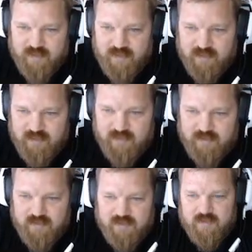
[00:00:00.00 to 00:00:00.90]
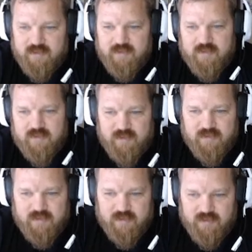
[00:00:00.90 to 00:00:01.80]

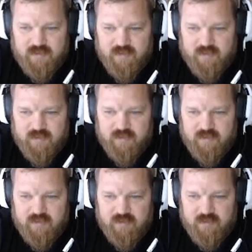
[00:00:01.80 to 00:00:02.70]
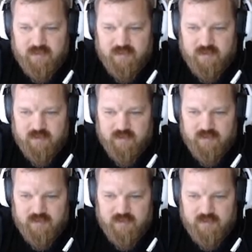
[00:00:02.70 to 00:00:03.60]

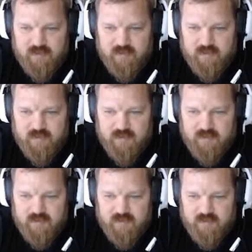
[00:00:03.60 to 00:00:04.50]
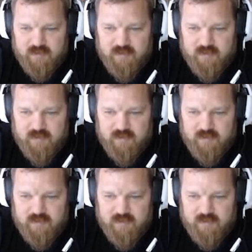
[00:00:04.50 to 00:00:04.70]
(no one is talking)